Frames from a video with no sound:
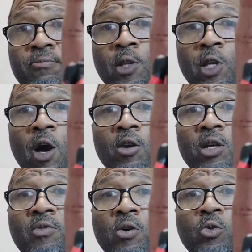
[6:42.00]
Y'all don't
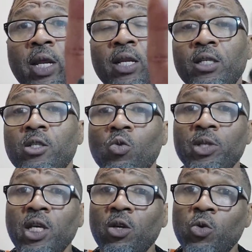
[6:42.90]
even know who that is. You want me to
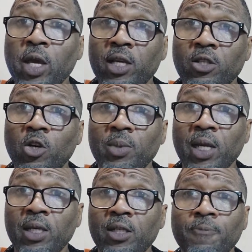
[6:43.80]
tell you who head sculpt that
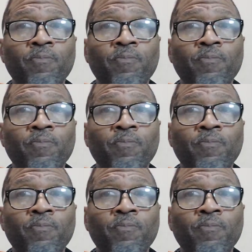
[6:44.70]
is?